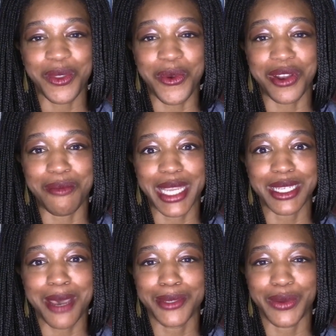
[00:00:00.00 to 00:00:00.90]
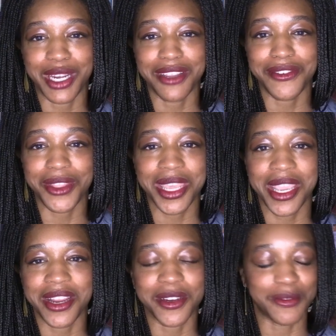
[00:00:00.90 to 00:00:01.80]
one of my top 20 for the
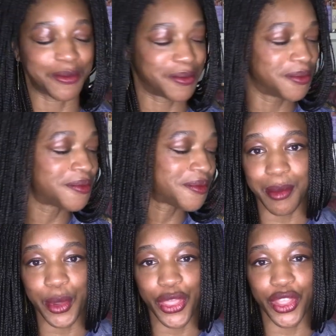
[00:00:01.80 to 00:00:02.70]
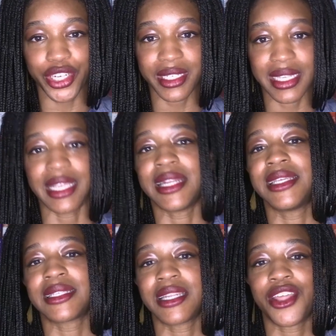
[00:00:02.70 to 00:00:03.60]
year. Number 13
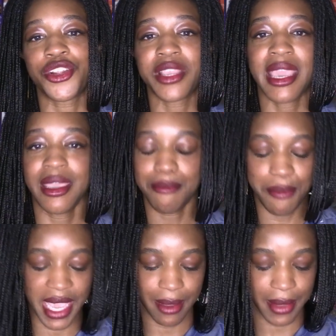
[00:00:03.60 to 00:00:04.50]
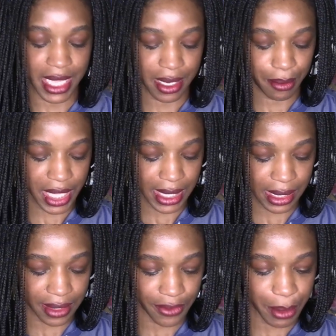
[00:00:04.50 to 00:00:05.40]
is another Kate Bateman, but
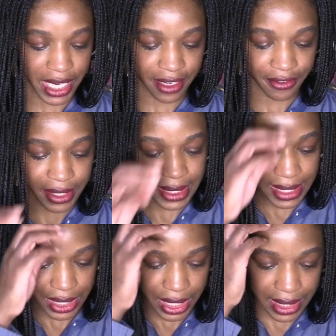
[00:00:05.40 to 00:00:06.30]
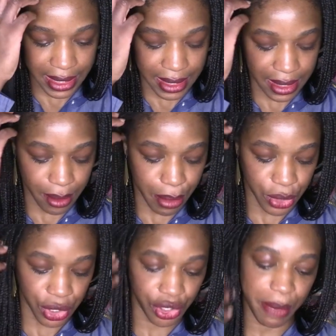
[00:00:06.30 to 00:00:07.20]
this is from a different series. This is the
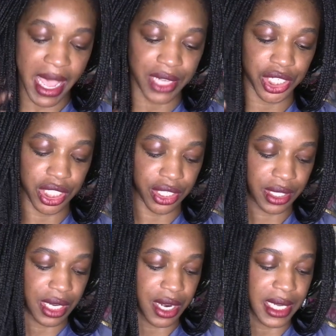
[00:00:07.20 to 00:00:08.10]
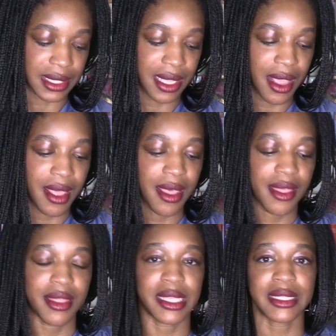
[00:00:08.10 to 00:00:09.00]
Bow Street Bachelor series.
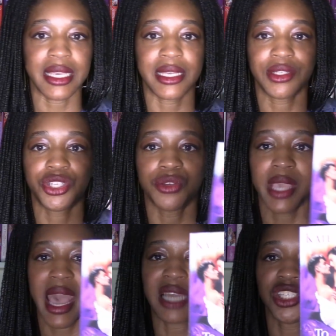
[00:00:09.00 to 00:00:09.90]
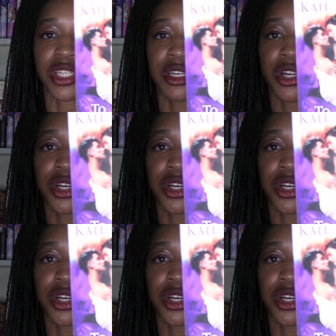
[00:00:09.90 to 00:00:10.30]
This is To Catch an